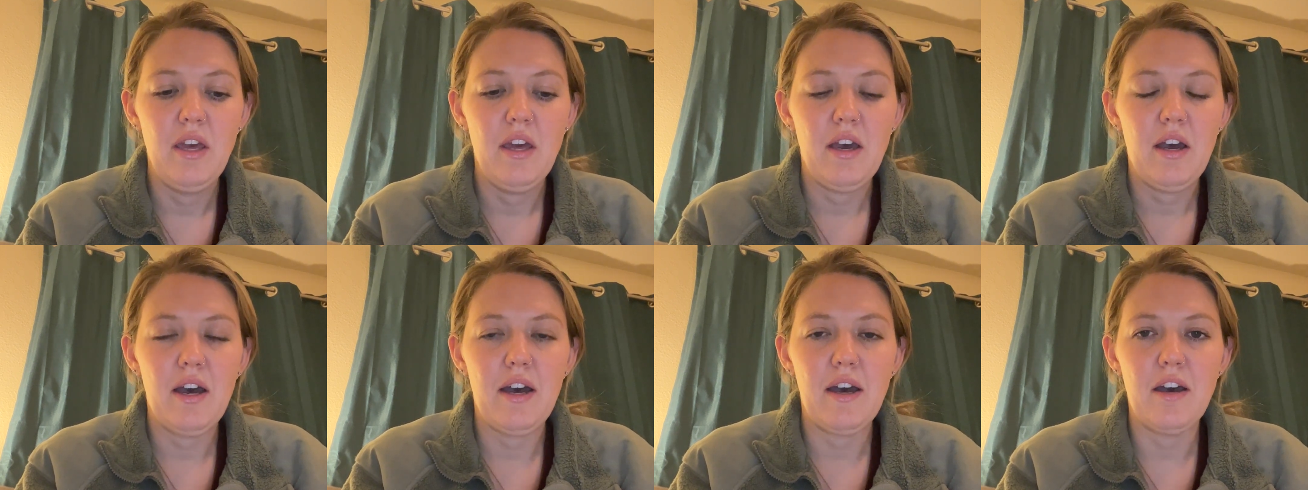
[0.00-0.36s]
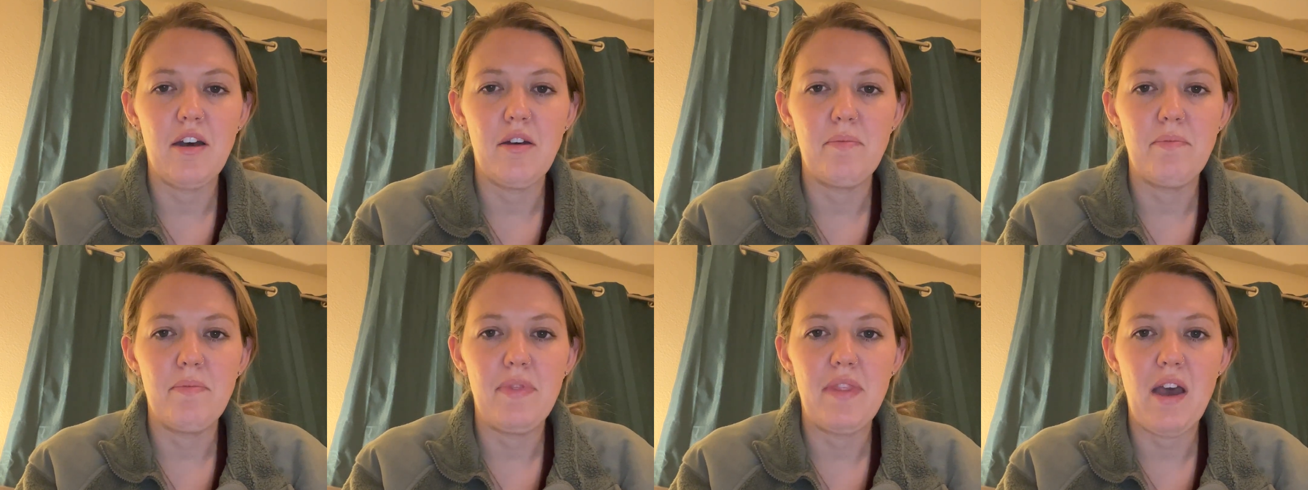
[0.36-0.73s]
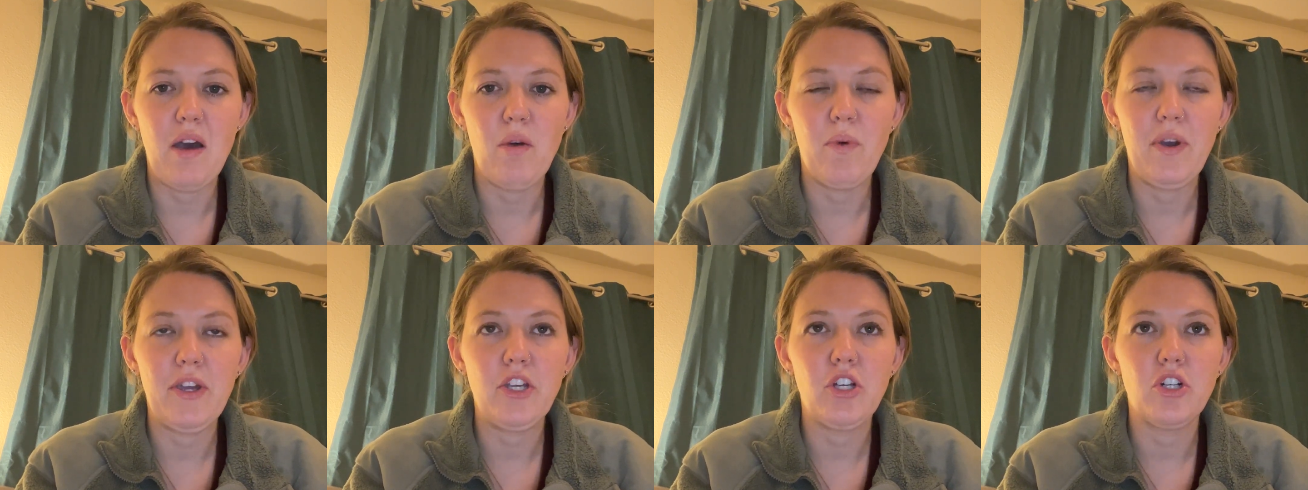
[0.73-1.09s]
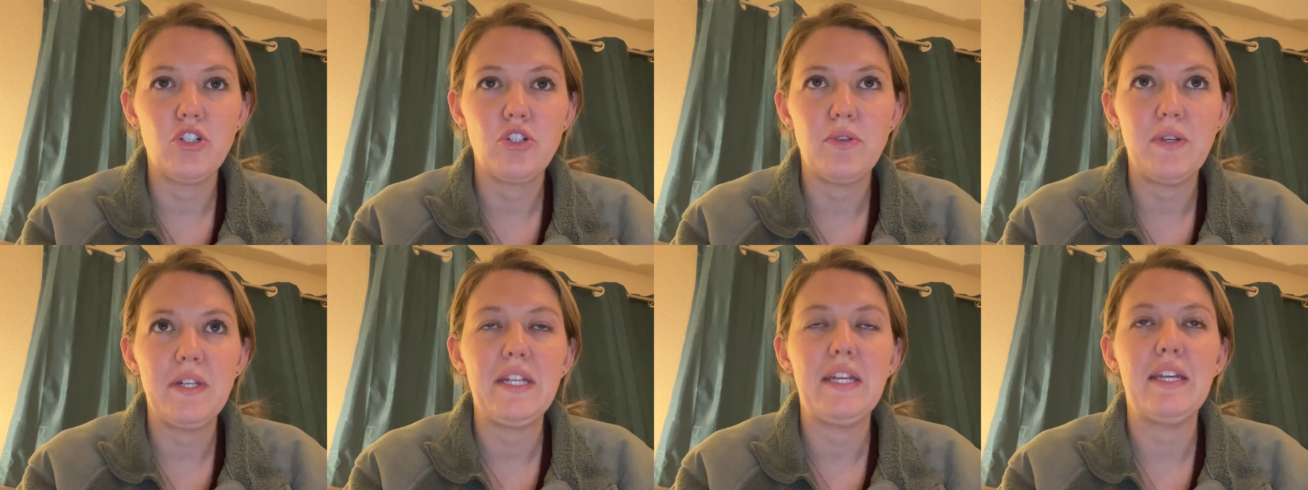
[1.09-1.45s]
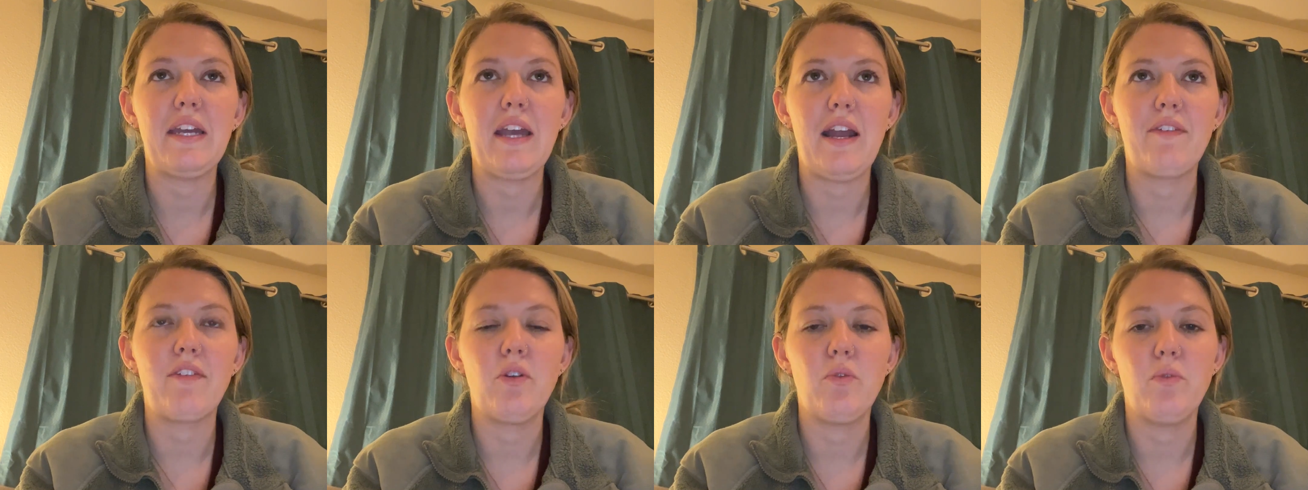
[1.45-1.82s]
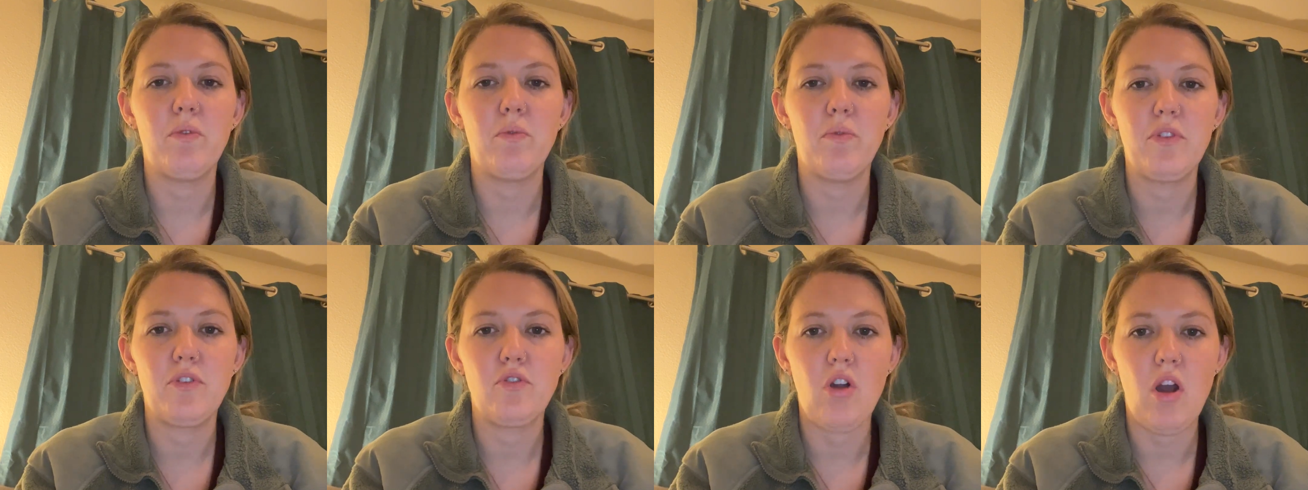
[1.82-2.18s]
That way you're treating
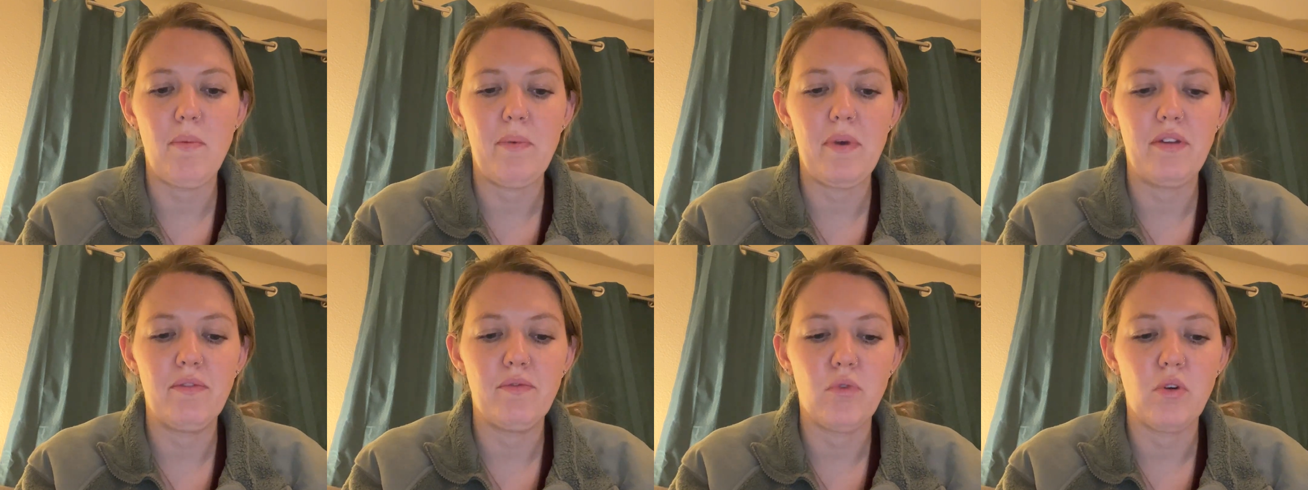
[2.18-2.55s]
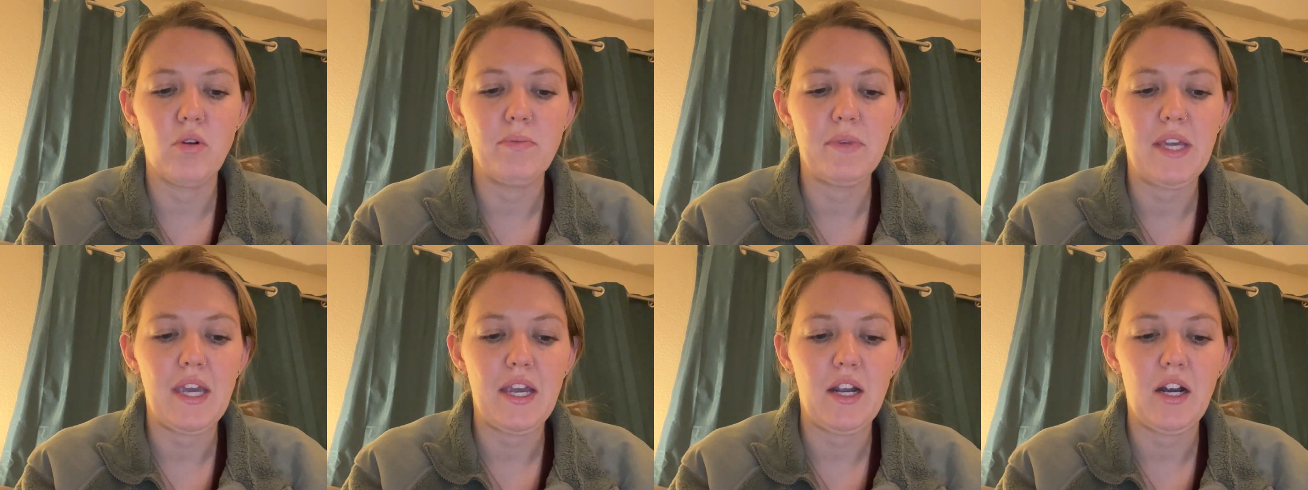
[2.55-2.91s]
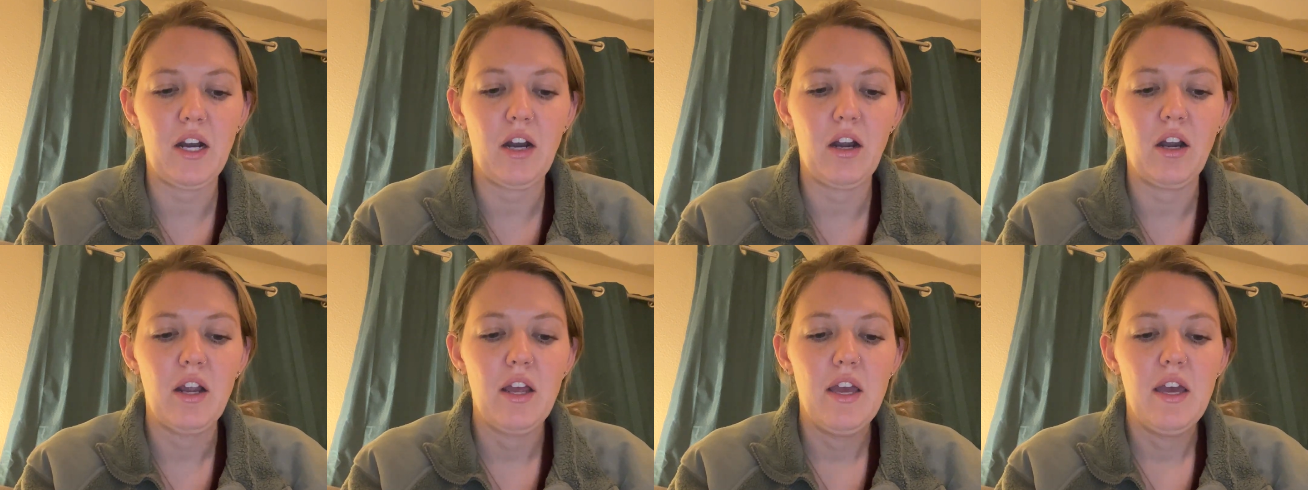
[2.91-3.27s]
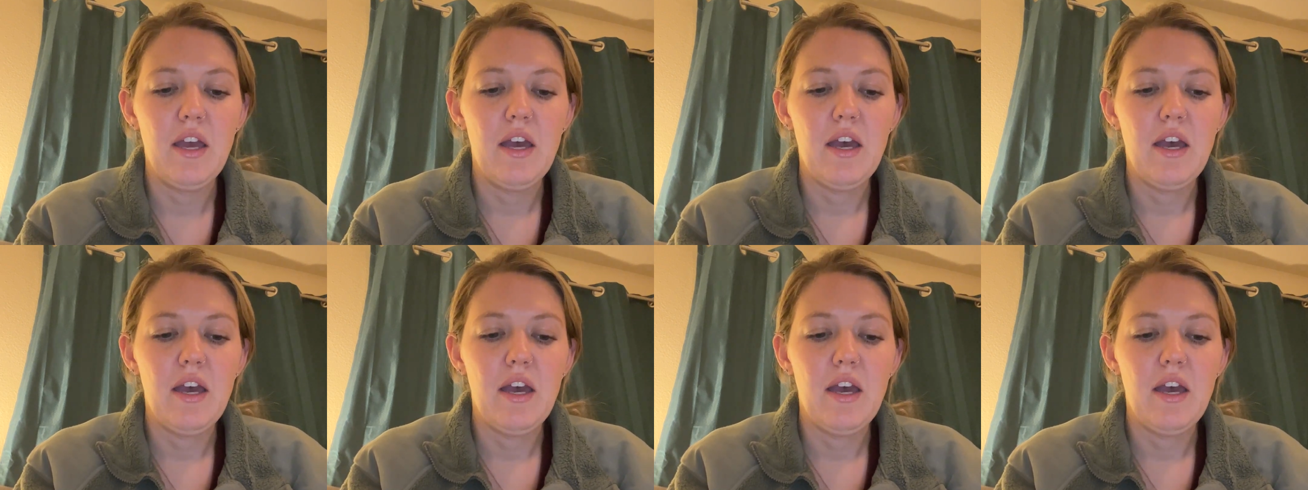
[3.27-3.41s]
everyone with trauma-informed care.